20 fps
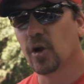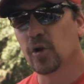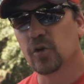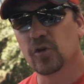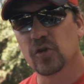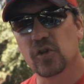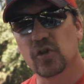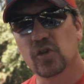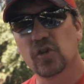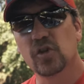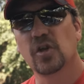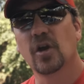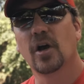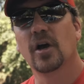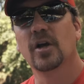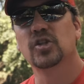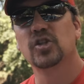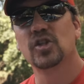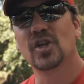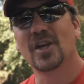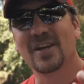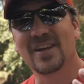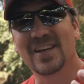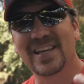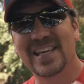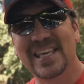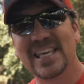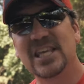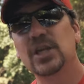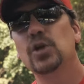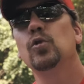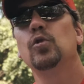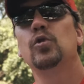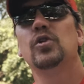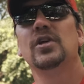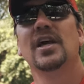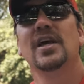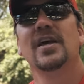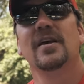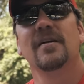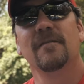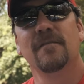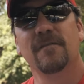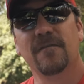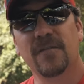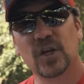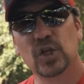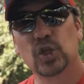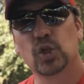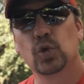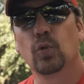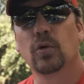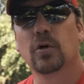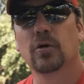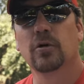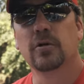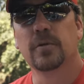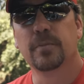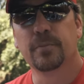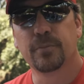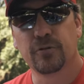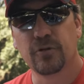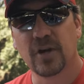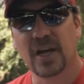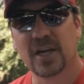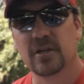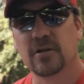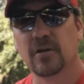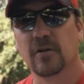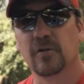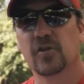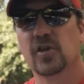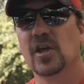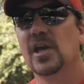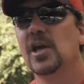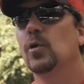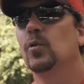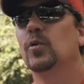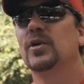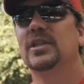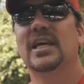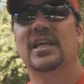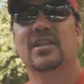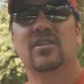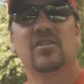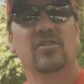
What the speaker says: are such acute visual predators. When that